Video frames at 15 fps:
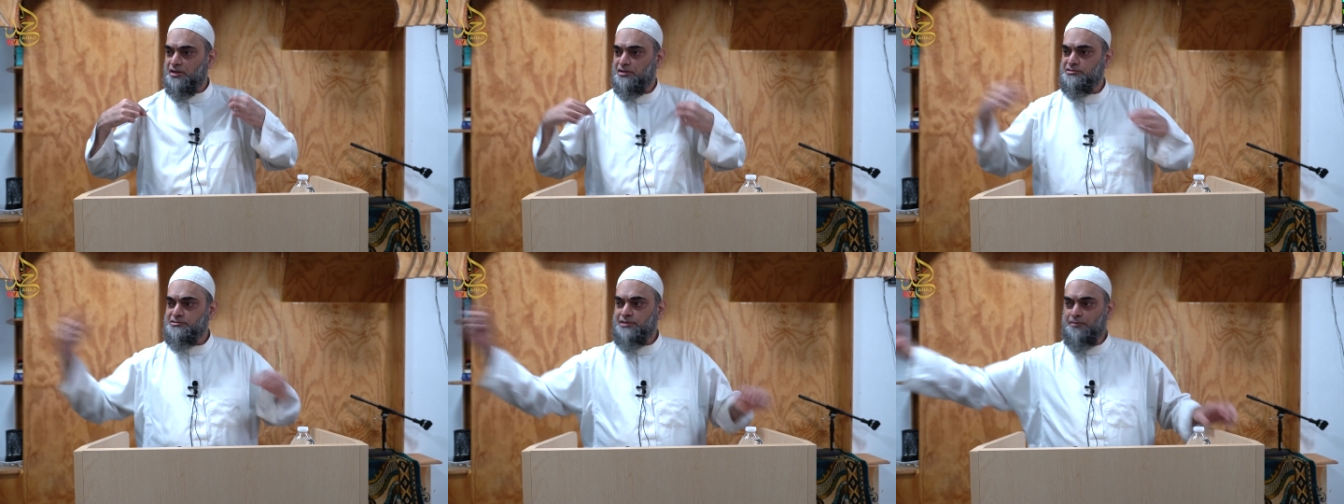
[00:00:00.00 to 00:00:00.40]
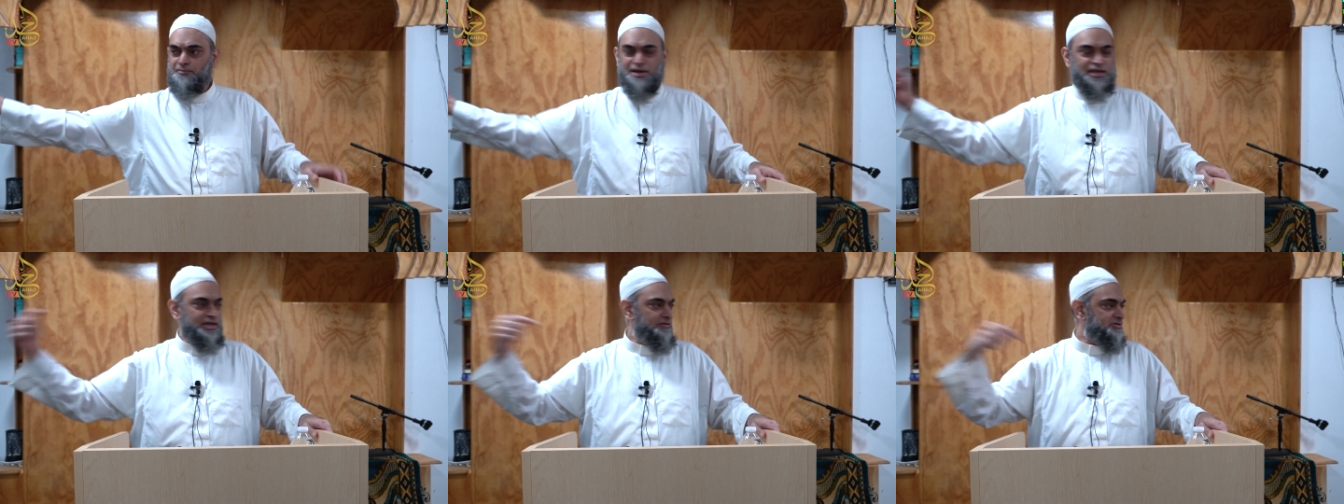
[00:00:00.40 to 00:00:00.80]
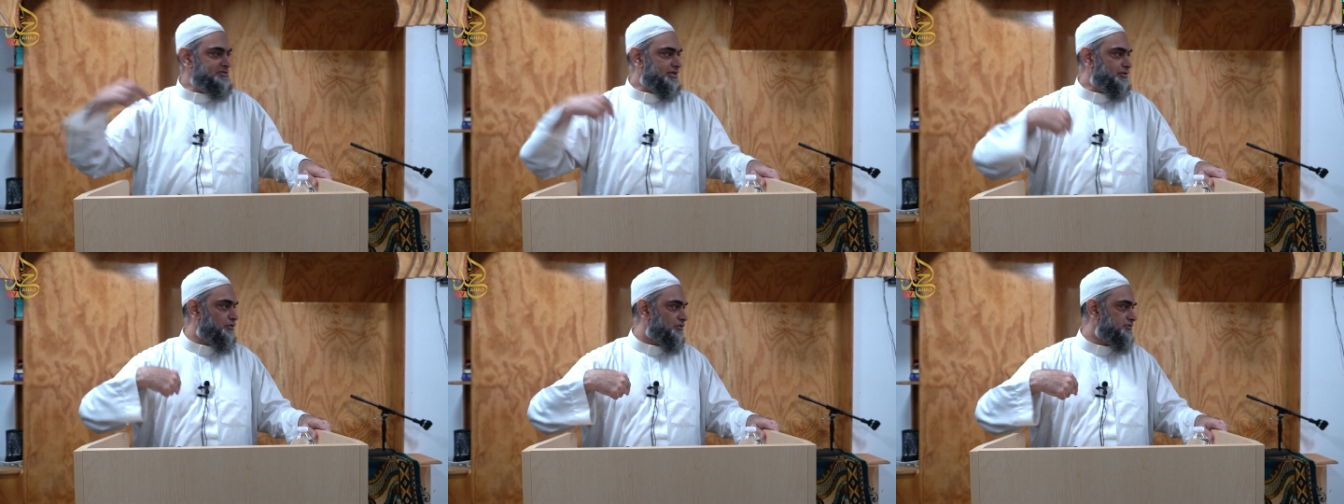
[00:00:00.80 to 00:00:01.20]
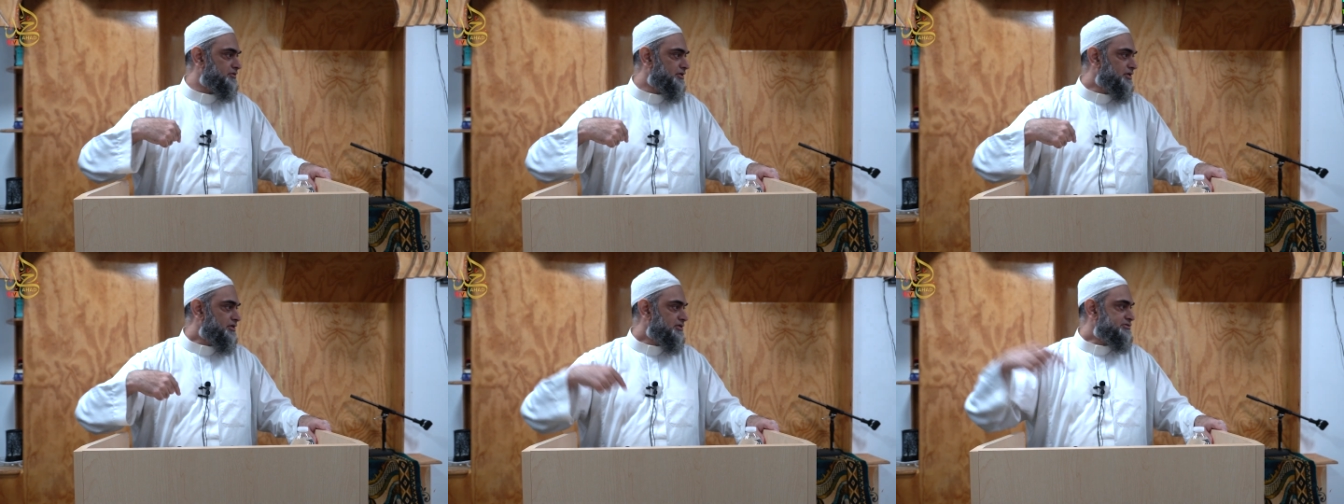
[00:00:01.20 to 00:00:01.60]
Somebody gave us a
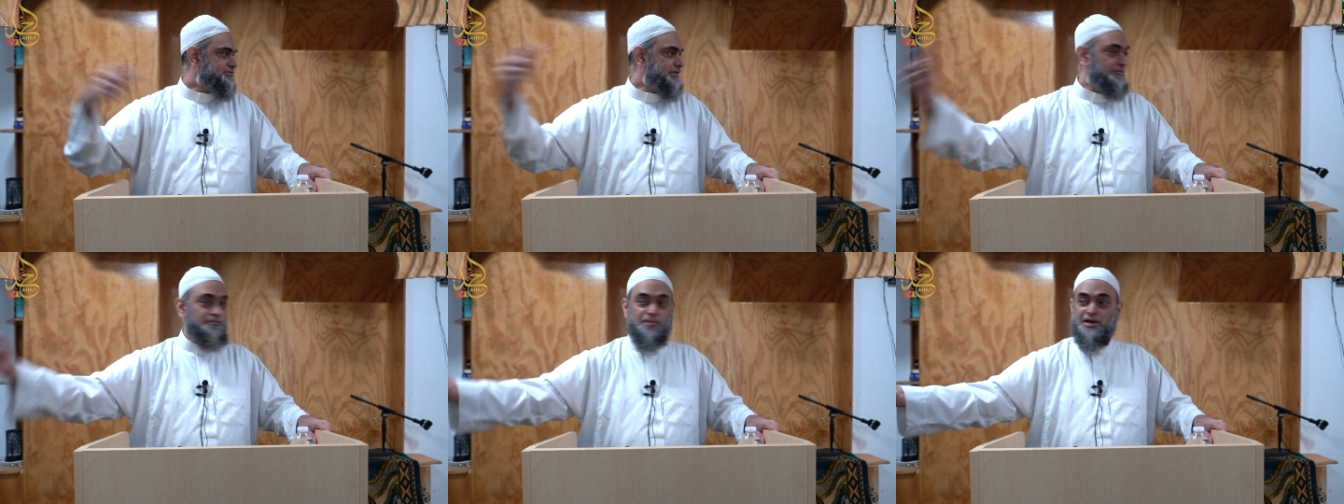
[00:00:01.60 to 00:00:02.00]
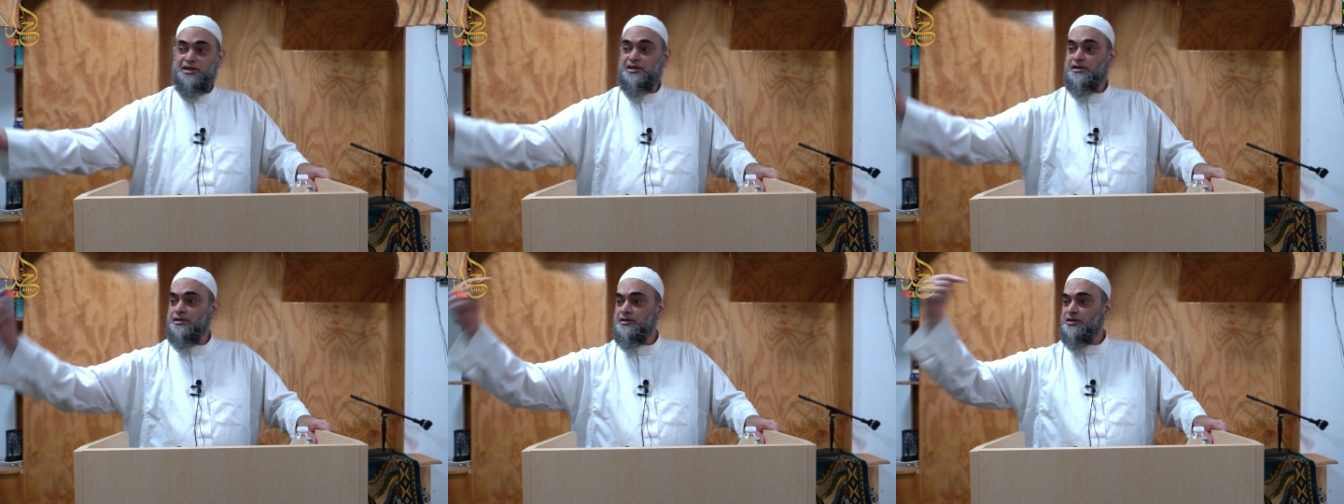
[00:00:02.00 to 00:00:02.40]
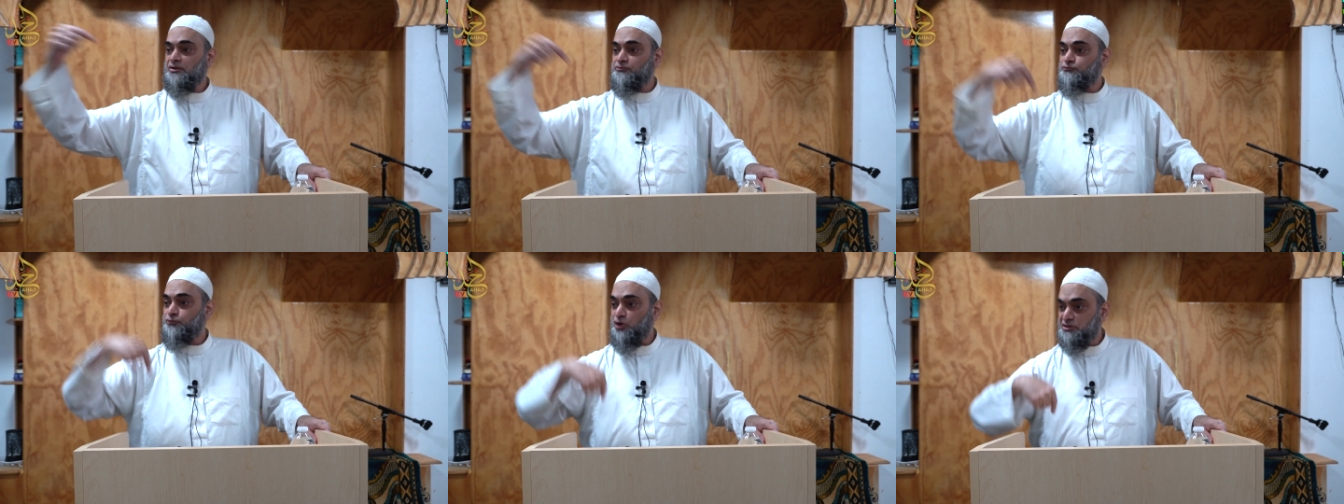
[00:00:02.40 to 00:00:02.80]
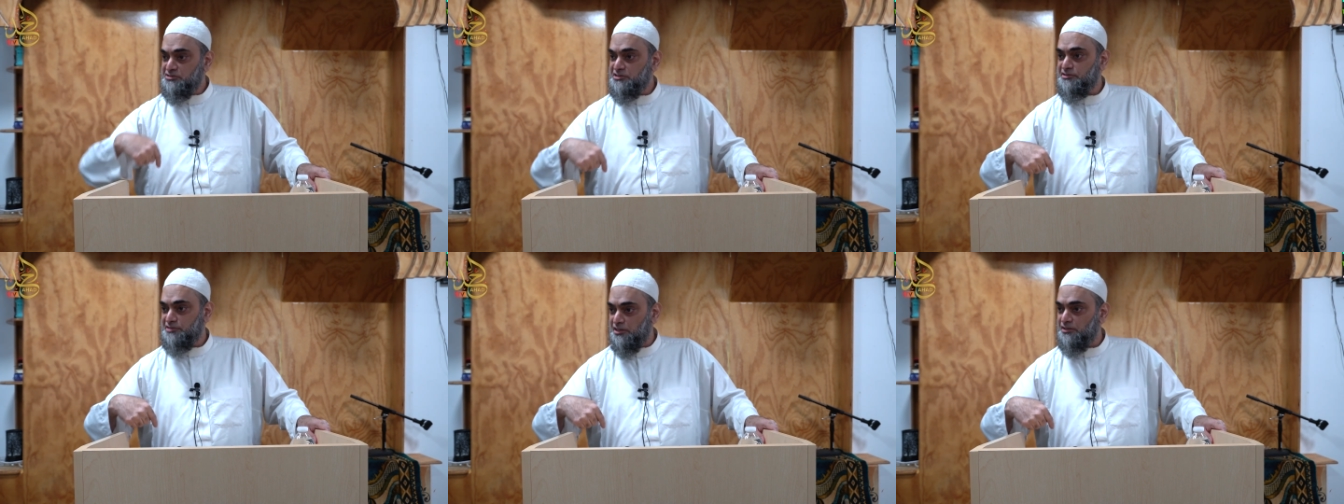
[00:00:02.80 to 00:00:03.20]
clothes. Somebody washed
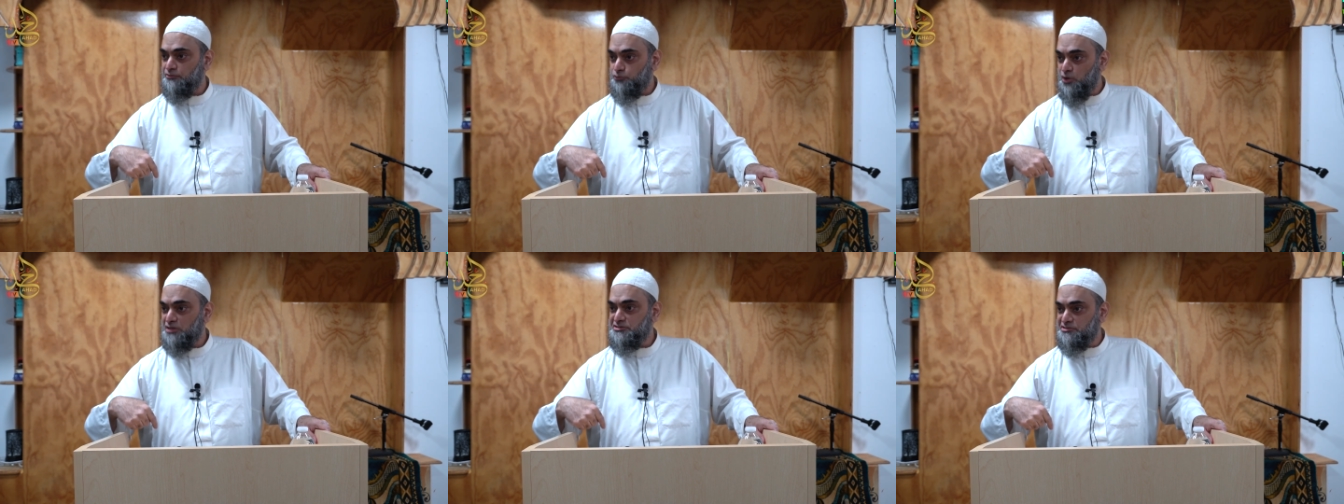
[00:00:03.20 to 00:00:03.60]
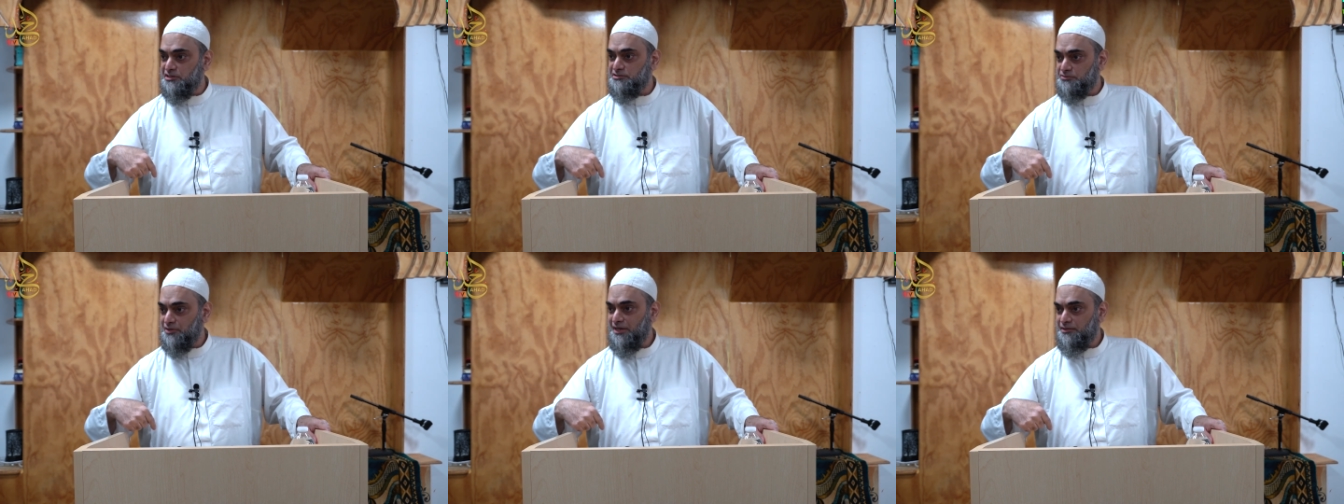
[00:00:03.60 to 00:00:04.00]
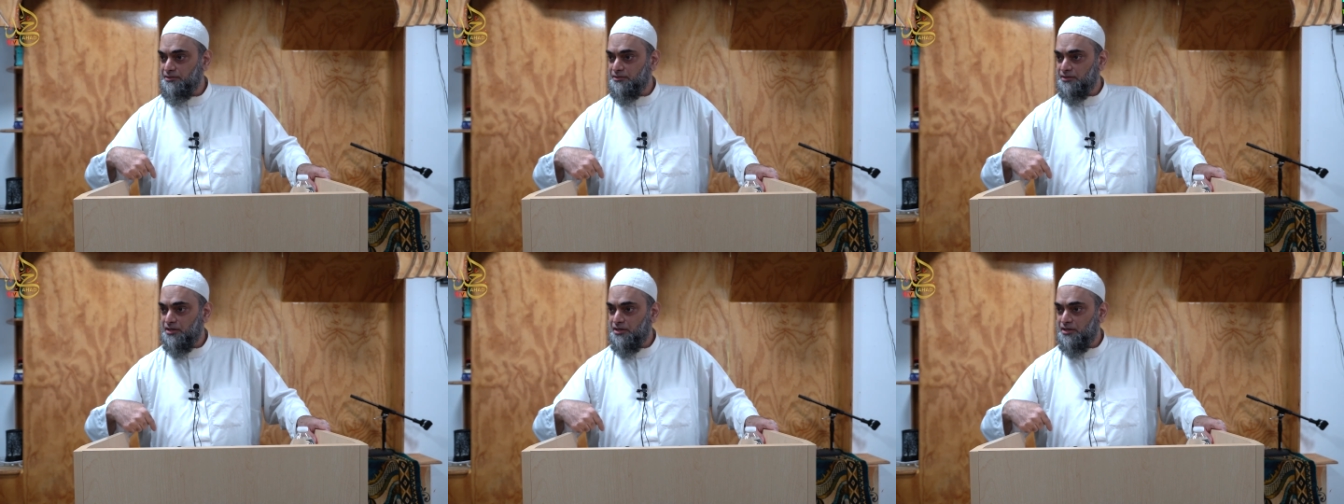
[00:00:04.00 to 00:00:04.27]
us, right?